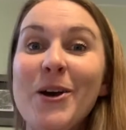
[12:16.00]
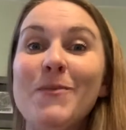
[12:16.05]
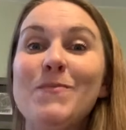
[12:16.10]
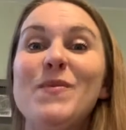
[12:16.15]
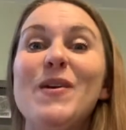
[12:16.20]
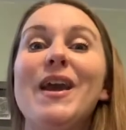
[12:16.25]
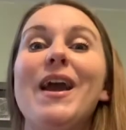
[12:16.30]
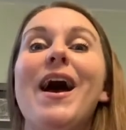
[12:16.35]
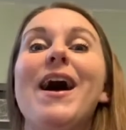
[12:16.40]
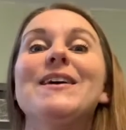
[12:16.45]

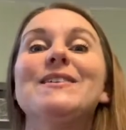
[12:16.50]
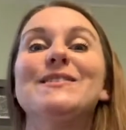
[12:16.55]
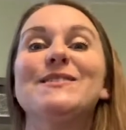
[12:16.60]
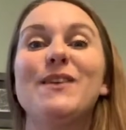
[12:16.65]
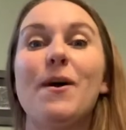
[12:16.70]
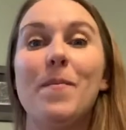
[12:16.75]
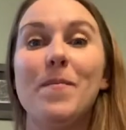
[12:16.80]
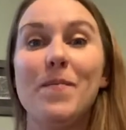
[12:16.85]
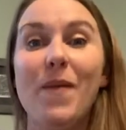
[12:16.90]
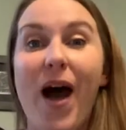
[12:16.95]
because
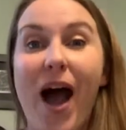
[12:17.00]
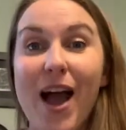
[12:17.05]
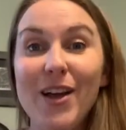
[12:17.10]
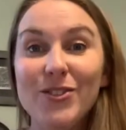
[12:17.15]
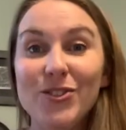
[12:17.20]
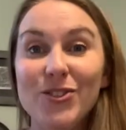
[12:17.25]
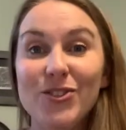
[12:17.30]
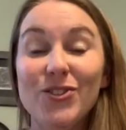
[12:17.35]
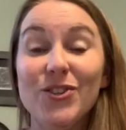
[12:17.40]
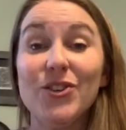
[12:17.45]
the
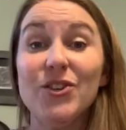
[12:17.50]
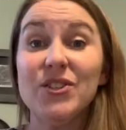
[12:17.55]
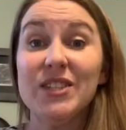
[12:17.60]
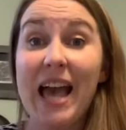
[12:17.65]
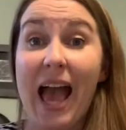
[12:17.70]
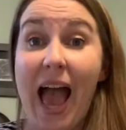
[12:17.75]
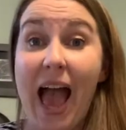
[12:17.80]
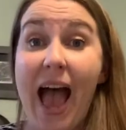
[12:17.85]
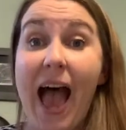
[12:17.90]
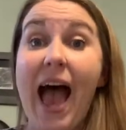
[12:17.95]
monsters
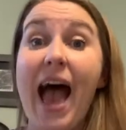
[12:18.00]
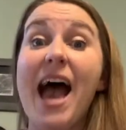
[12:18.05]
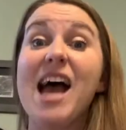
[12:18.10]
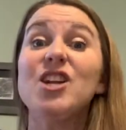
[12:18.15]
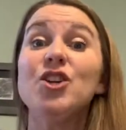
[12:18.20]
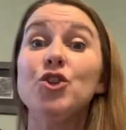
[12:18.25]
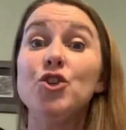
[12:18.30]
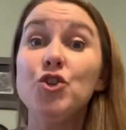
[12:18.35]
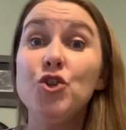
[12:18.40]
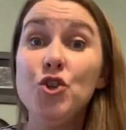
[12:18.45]

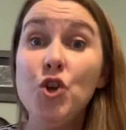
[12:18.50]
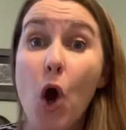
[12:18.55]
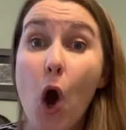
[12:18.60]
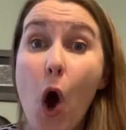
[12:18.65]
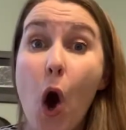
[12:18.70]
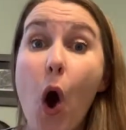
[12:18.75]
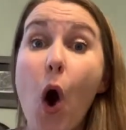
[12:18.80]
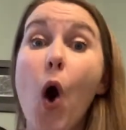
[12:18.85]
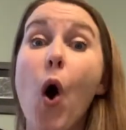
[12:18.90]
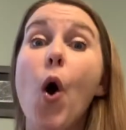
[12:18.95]
had
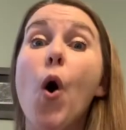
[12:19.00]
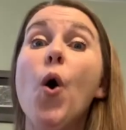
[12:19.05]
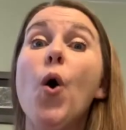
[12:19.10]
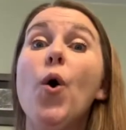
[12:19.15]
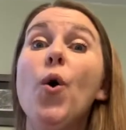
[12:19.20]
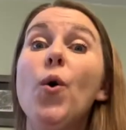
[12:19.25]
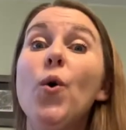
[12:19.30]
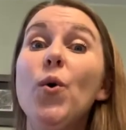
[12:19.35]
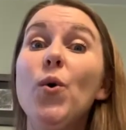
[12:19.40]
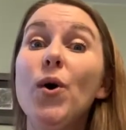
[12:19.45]

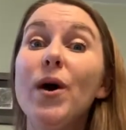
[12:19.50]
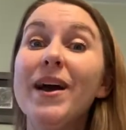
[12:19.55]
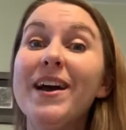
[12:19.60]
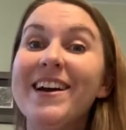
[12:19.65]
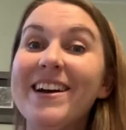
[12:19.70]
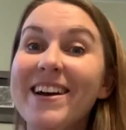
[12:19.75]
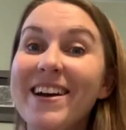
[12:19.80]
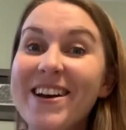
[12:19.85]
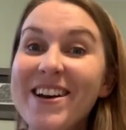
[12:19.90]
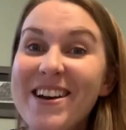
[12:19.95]
no
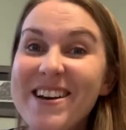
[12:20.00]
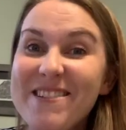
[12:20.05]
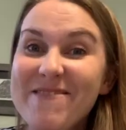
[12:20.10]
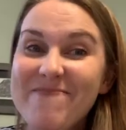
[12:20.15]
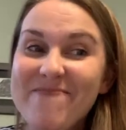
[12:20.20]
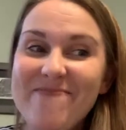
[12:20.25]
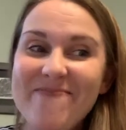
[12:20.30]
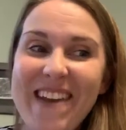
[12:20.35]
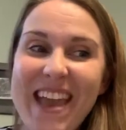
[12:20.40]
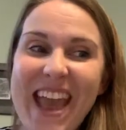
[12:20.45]

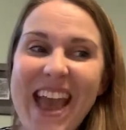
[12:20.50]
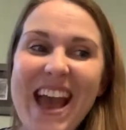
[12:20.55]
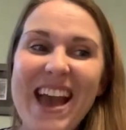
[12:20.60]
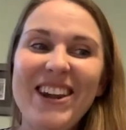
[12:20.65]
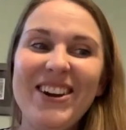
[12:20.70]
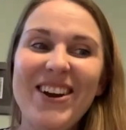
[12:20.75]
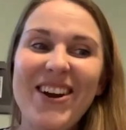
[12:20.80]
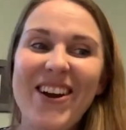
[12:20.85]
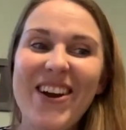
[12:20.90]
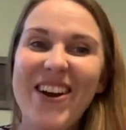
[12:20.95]

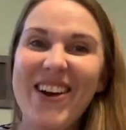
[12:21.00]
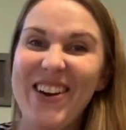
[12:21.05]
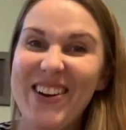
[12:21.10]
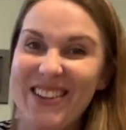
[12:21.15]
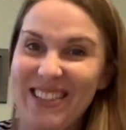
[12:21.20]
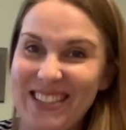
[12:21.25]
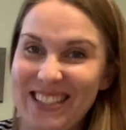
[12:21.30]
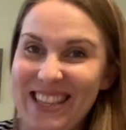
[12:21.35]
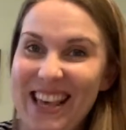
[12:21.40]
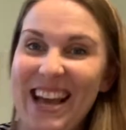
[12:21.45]

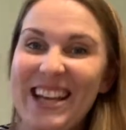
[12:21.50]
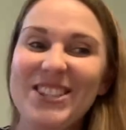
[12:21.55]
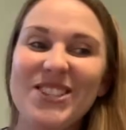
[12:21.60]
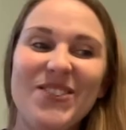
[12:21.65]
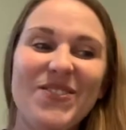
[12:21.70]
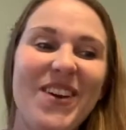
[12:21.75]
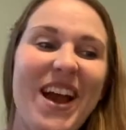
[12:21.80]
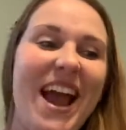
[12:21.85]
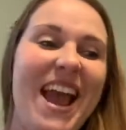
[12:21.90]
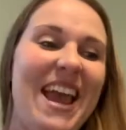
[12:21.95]
manners. That's
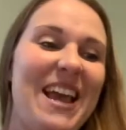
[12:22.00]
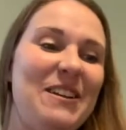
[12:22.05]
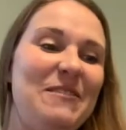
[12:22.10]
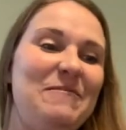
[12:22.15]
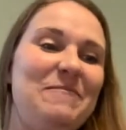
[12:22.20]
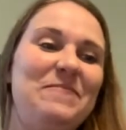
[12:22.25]
right.